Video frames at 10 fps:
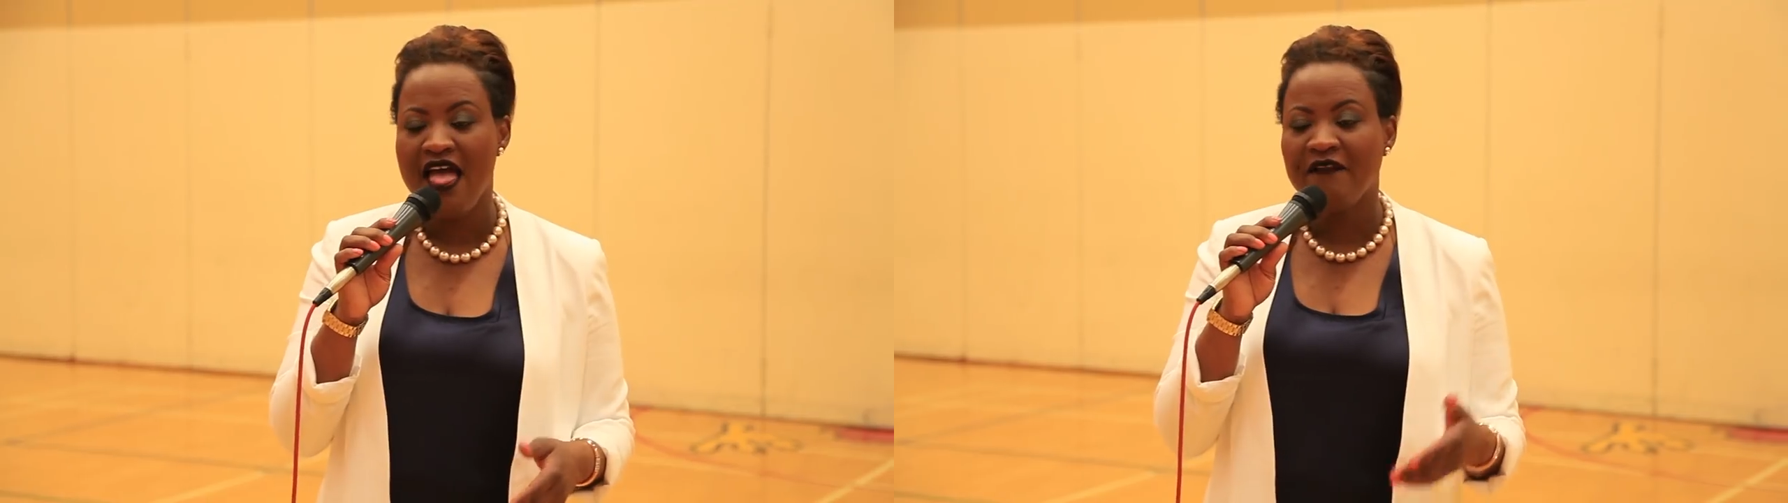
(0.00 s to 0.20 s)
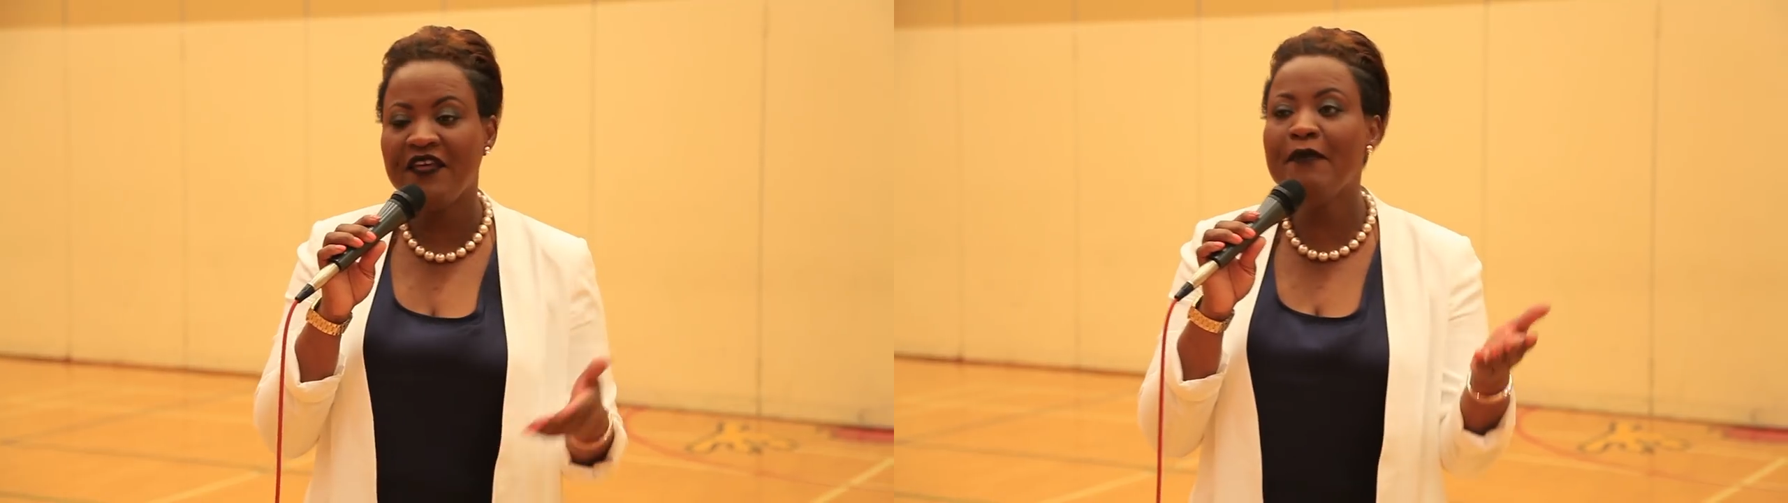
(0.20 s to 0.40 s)

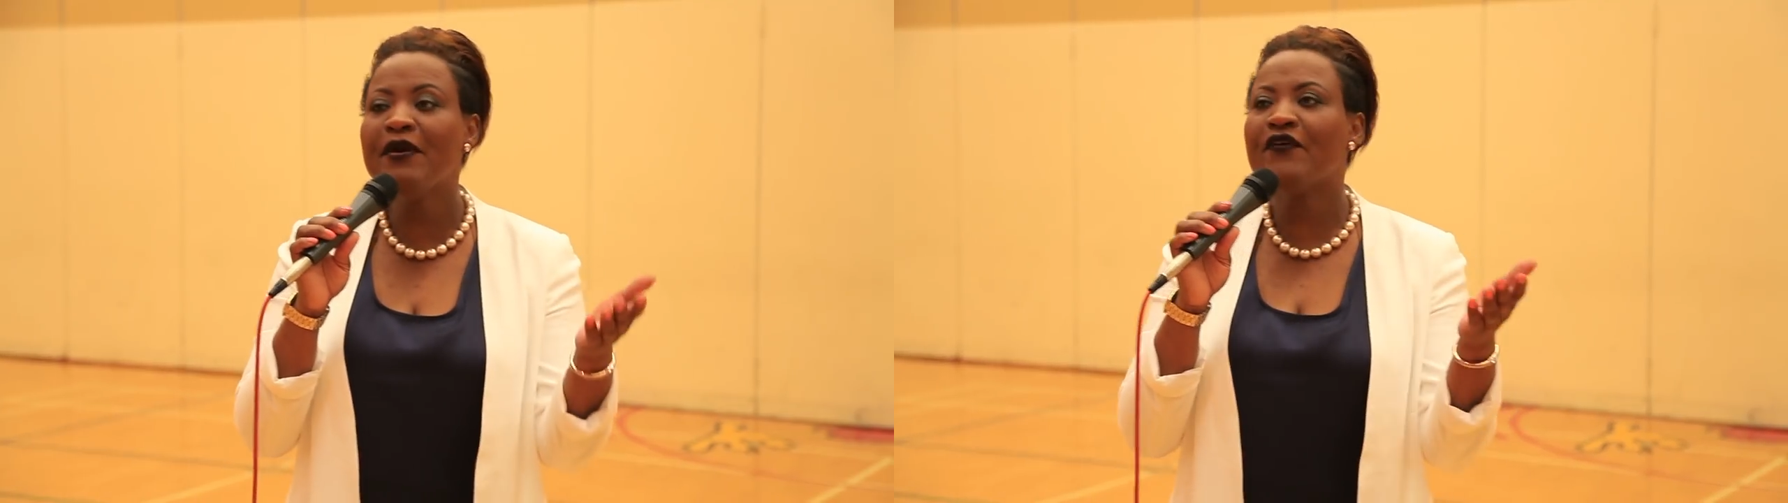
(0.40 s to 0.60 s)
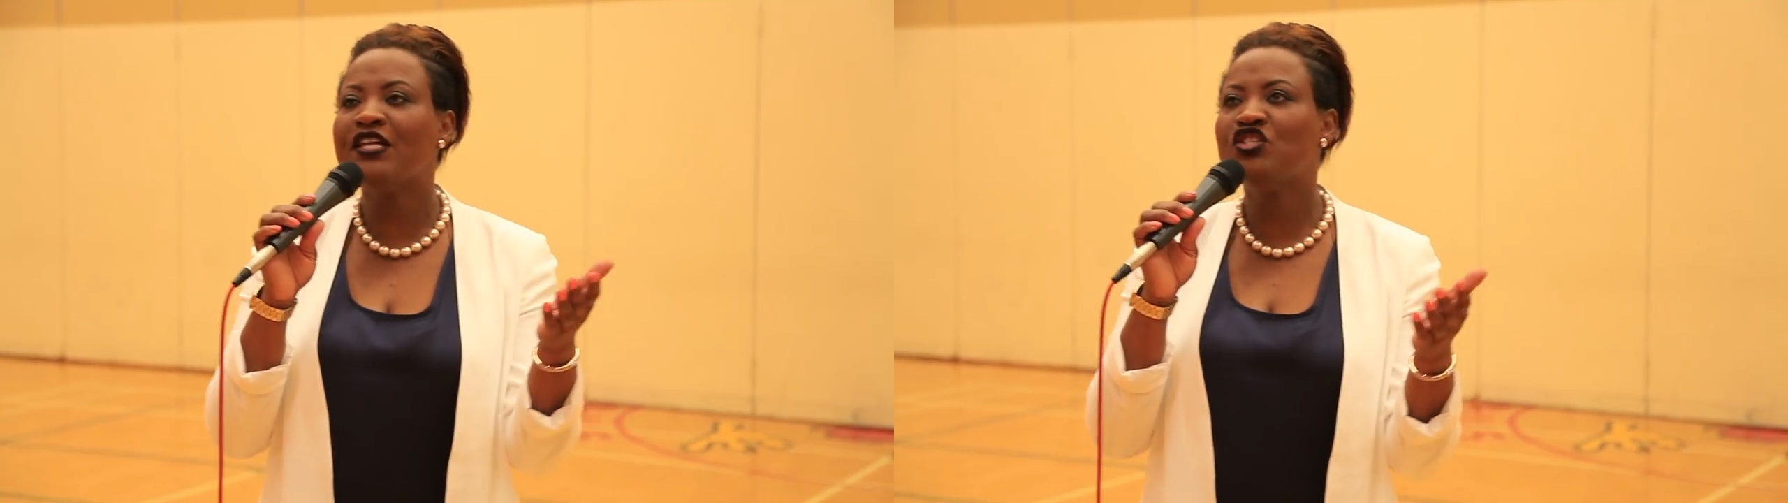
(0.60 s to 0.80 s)
The
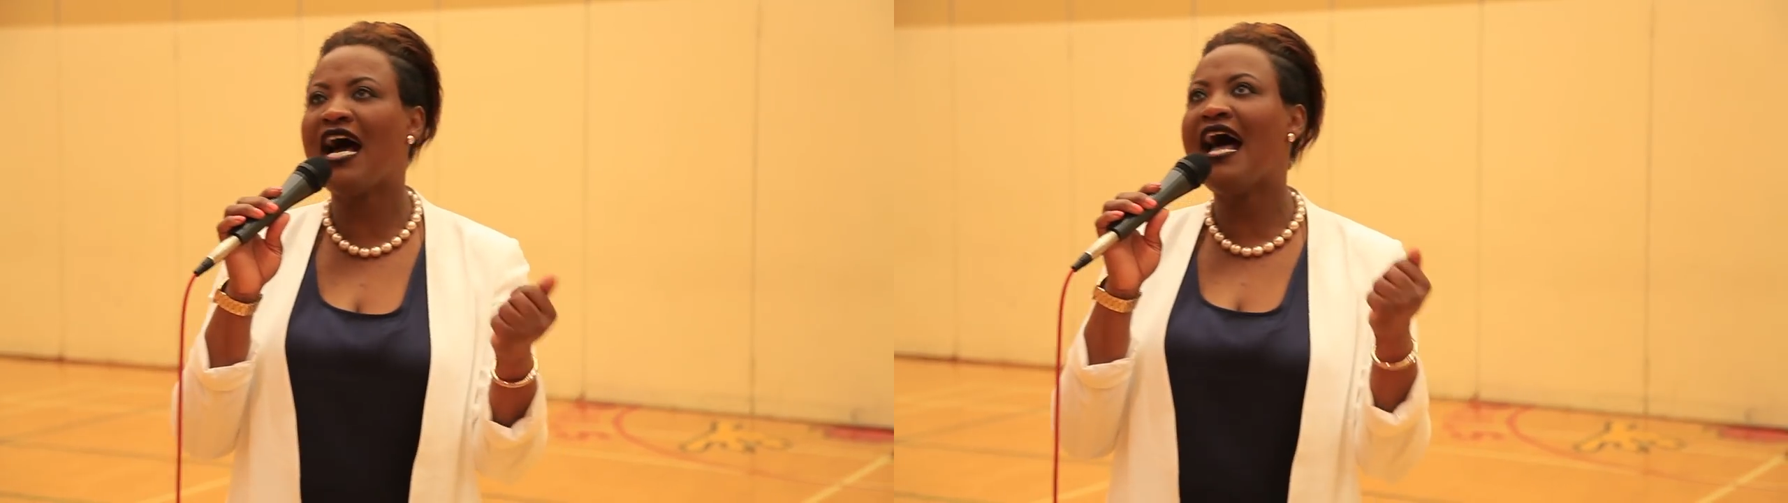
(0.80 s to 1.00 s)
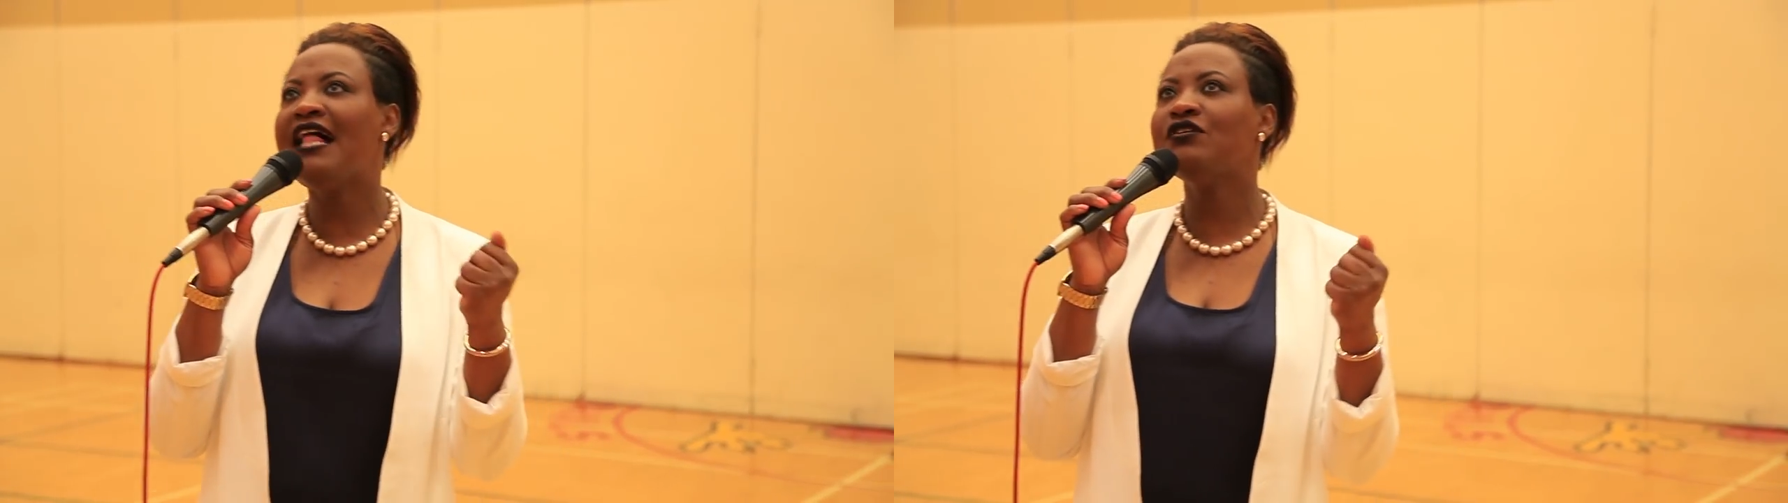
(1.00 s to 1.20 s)
immigrant
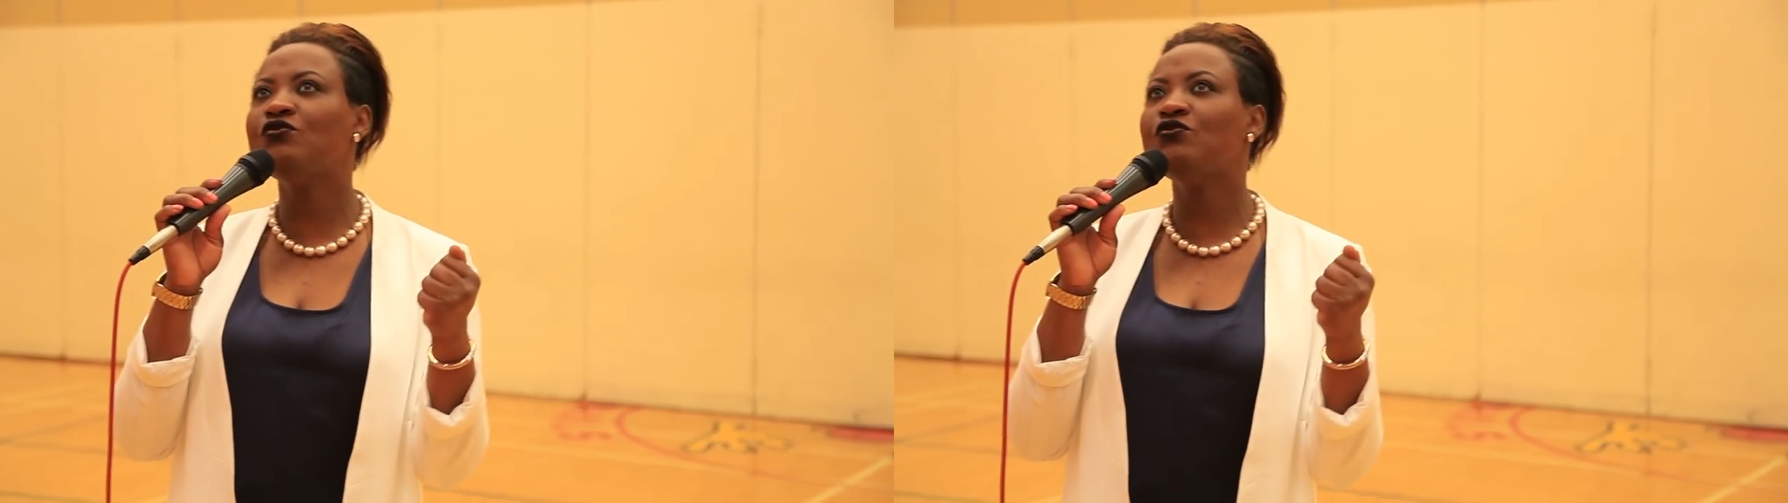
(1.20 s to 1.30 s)
child